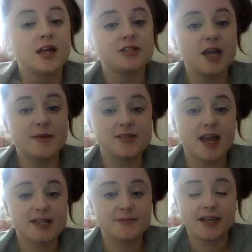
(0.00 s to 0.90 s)
Gemma
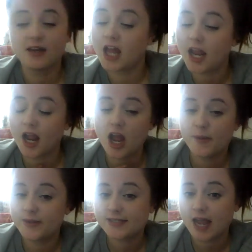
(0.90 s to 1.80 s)
texts me, like,
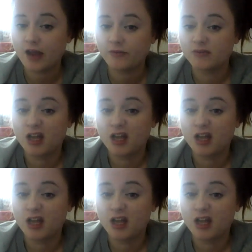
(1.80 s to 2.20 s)
I'm in town,